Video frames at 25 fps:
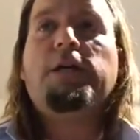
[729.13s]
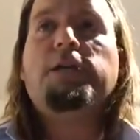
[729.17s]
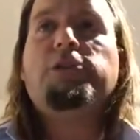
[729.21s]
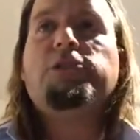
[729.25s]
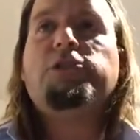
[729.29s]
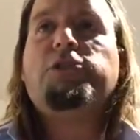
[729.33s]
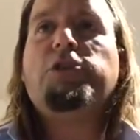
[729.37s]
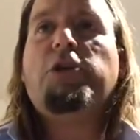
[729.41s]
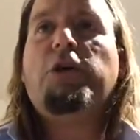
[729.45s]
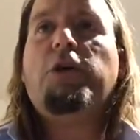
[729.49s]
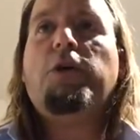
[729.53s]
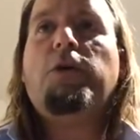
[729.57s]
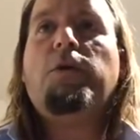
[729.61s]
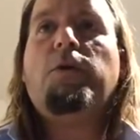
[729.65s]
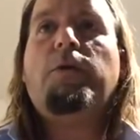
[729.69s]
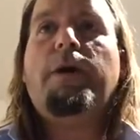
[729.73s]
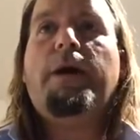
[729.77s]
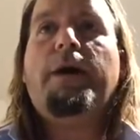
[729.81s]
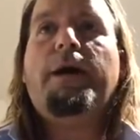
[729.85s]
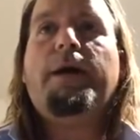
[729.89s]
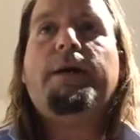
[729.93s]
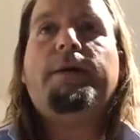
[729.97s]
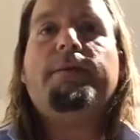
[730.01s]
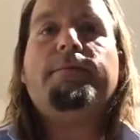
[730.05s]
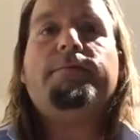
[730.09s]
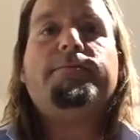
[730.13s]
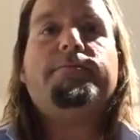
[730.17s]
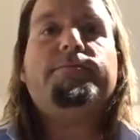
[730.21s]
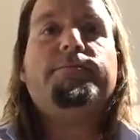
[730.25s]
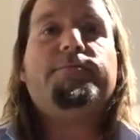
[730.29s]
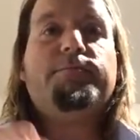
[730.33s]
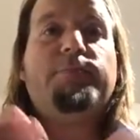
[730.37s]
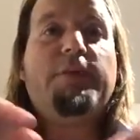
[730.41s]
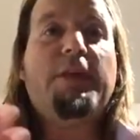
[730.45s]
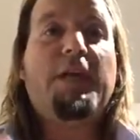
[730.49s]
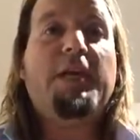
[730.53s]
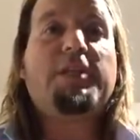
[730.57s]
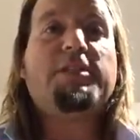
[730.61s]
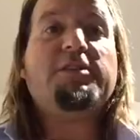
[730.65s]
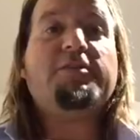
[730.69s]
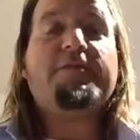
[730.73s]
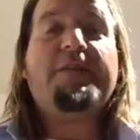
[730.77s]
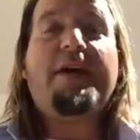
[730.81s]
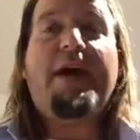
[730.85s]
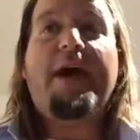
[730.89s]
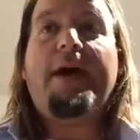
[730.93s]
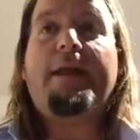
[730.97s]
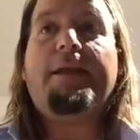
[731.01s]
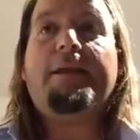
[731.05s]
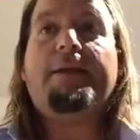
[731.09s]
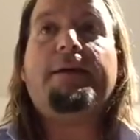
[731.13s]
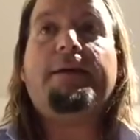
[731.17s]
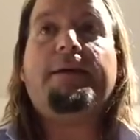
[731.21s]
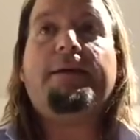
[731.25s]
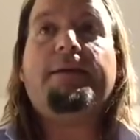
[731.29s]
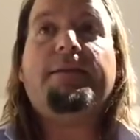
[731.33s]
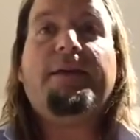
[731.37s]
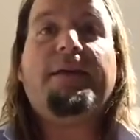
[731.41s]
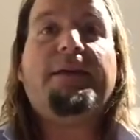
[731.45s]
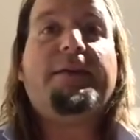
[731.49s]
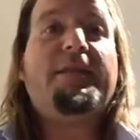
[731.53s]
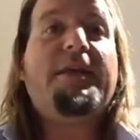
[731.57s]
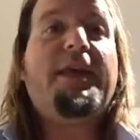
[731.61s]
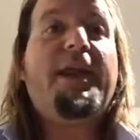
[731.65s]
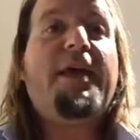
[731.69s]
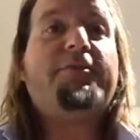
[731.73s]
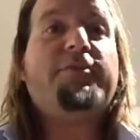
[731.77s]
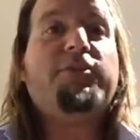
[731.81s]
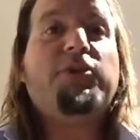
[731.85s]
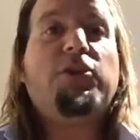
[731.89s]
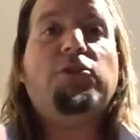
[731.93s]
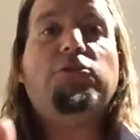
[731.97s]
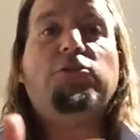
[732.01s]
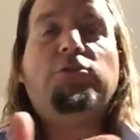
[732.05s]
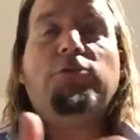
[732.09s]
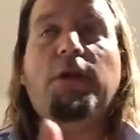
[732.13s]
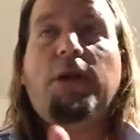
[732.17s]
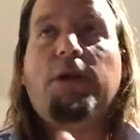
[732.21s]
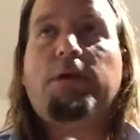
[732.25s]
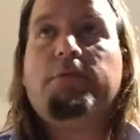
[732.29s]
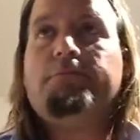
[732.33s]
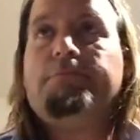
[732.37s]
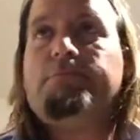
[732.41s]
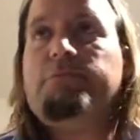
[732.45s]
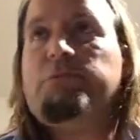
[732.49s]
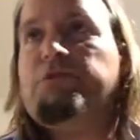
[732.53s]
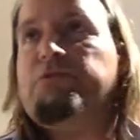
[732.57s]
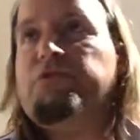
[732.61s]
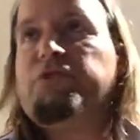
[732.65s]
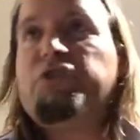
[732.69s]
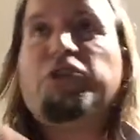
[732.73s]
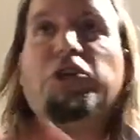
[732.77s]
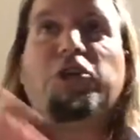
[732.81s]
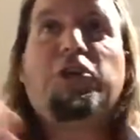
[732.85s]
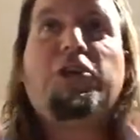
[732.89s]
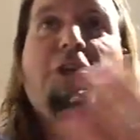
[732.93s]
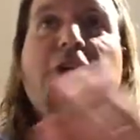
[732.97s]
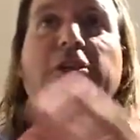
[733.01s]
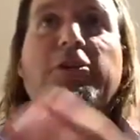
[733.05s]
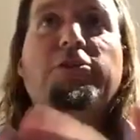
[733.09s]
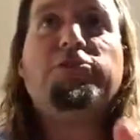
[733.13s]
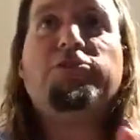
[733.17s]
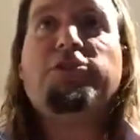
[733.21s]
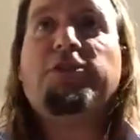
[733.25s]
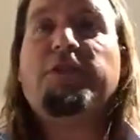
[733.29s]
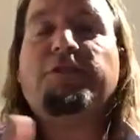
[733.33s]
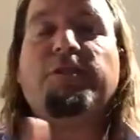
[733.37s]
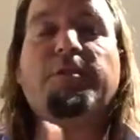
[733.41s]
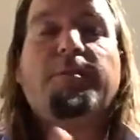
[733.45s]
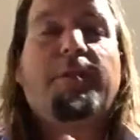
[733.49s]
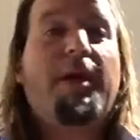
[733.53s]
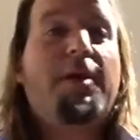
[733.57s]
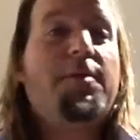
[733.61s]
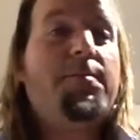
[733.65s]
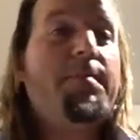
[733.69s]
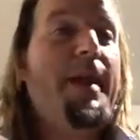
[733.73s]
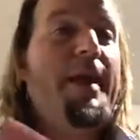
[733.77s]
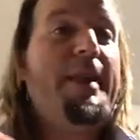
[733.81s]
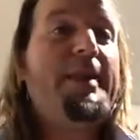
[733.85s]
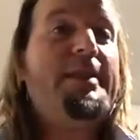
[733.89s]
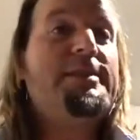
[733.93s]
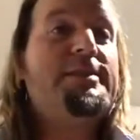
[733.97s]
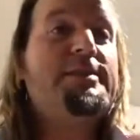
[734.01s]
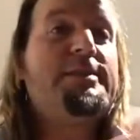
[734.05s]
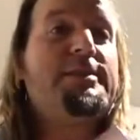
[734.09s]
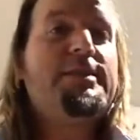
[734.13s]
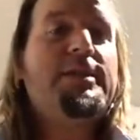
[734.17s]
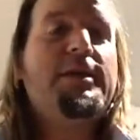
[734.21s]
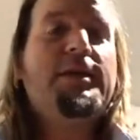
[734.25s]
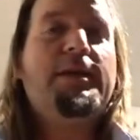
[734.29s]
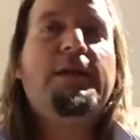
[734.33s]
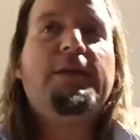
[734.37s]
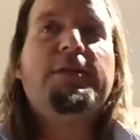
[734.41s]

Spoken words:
So because of that, they then have to go on a journey, usually some kind of penance,